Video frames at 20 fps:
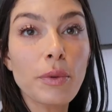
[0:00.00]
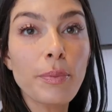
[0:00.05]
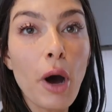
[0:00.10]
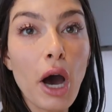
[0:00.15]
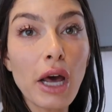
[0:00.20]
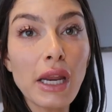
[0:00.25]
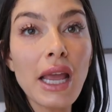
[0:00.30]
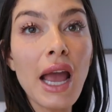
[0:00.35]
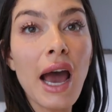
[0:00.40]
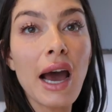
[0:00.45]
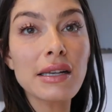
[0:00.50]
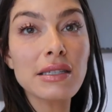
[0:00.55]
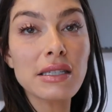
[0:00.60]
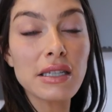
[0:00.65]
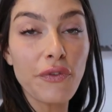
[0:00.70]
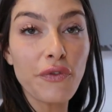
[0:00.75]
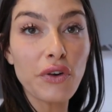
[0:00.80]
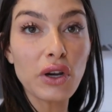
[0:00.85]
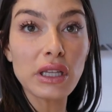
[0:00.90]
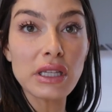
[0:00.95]
your body has
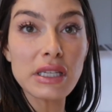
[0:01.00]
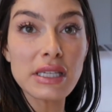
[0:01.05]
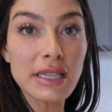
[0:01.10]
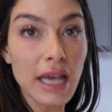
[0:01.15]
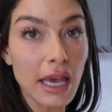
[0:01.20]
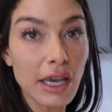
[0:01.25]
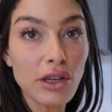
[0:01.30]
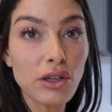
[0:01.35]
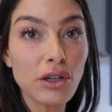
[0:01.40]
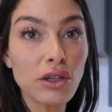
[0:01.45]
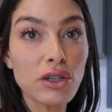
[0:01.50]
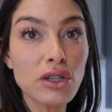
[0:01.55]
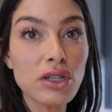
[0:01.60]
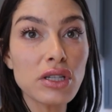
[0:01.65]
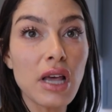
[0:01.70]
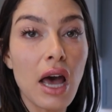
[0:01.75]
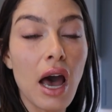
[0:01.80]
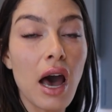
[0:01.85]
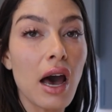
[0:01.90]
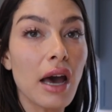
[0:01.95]
different
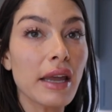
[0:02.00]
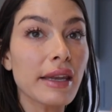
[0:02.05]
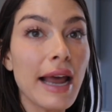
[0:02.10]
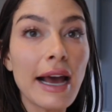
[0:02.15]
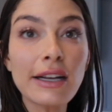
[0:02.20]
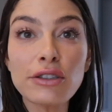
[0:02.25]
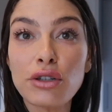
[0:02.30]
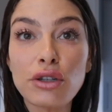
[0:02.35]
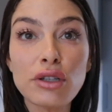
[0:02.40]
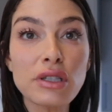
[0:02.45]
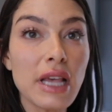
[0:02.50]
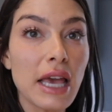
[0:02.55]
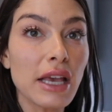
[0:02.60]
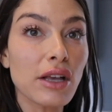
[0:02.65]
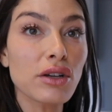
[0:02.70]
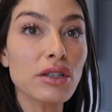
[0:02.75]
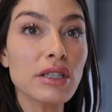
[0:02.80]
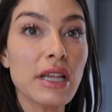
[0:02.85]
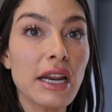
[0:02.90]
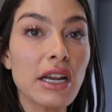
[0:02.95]
cycles, uh, natural
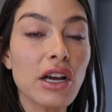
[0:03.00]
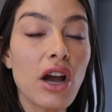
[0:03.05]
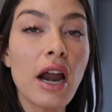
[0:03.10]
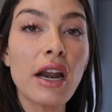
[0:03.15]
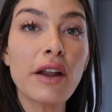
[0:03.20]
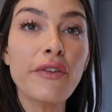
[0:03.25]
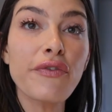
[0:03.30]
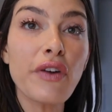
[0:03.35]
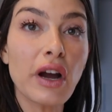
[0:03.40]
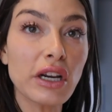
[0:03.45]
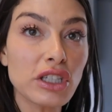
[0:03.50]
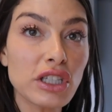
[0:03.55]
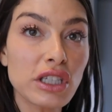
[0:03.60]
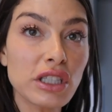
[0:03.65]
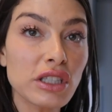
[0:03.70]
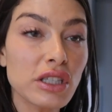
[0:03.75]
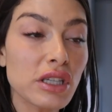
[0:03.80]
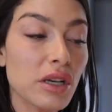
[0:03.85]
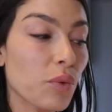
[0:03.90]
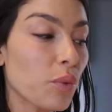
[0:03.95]
cycles that it kind of
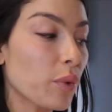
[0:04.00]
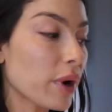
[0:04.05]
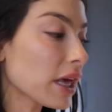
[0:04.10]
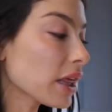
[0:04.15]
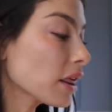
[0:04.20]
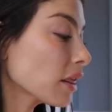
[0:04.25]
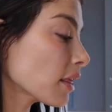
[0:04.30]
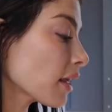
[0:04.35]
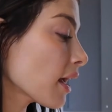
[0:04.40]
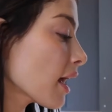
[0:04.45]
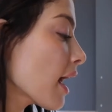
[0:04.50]
functions with.